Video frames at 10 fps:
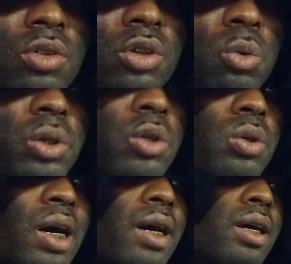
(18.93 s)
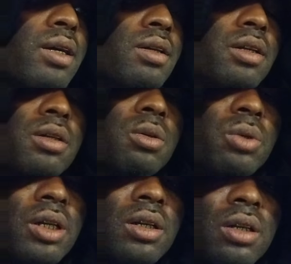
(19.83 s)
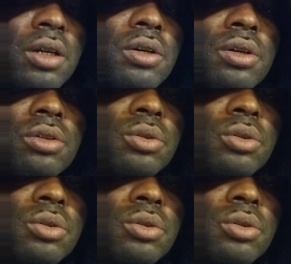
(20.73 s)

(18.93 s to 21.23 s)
So we do not live within the year